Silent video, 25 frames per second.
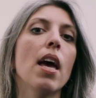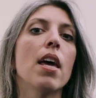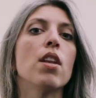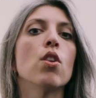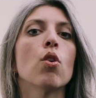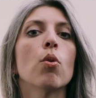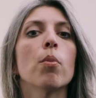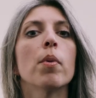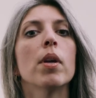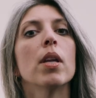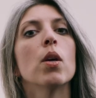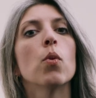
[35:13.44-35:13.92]
and
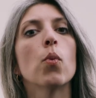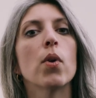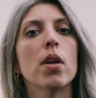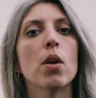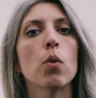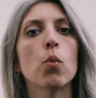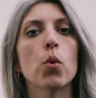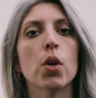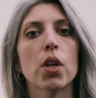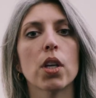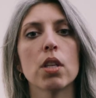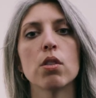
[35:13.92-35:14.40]
normally when I
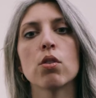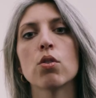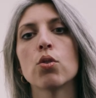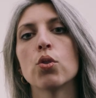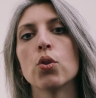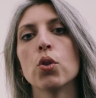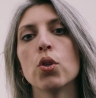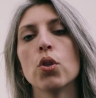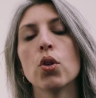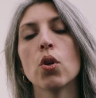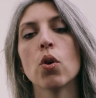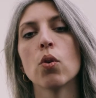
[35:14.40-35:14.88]
work in
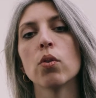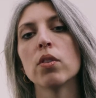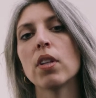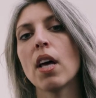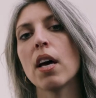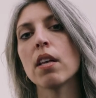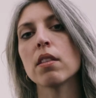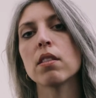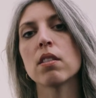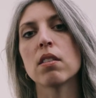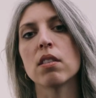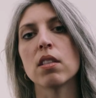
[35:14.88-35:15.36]
studio,
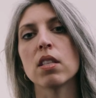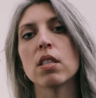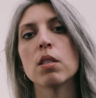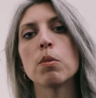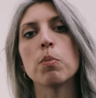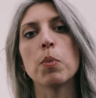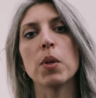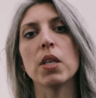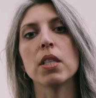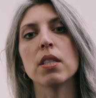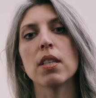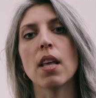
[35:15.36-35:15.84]
that's the
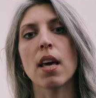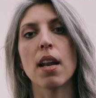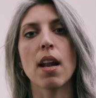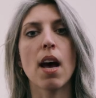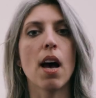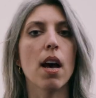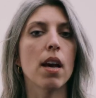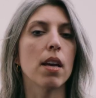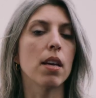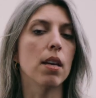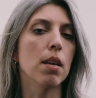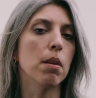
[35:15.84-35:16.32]
speed that
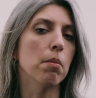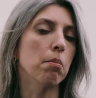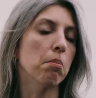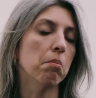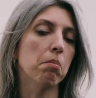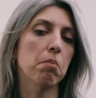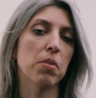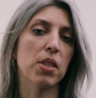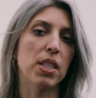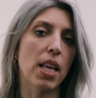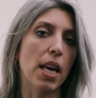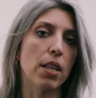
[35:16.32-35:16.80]
I
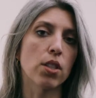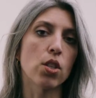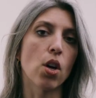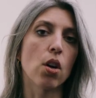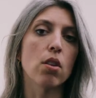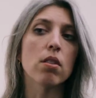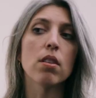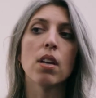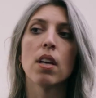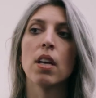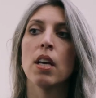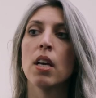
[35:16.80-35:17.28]
am set
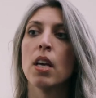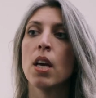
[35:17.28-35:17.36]
on.